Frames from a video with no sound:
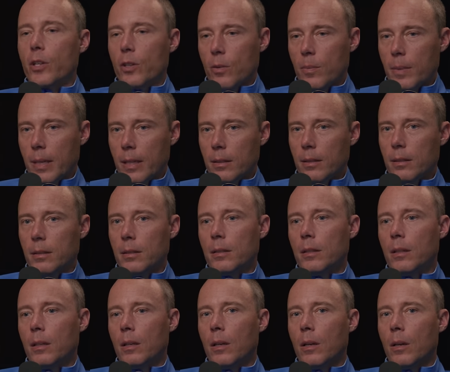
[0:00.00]
human
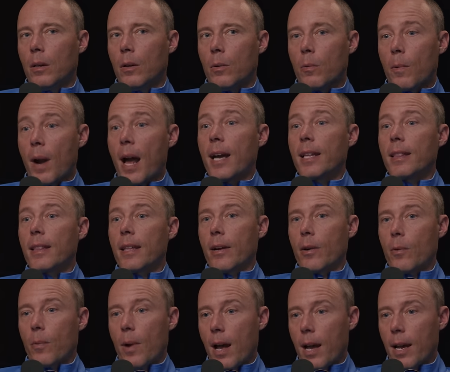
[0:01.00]
ride
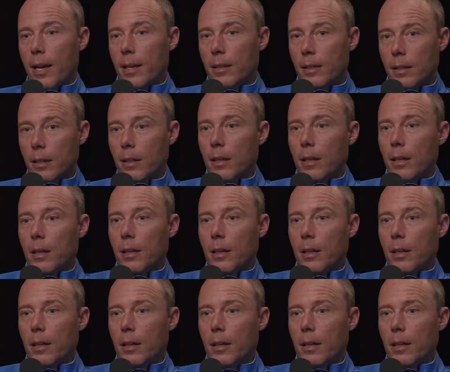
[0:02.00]
their ride,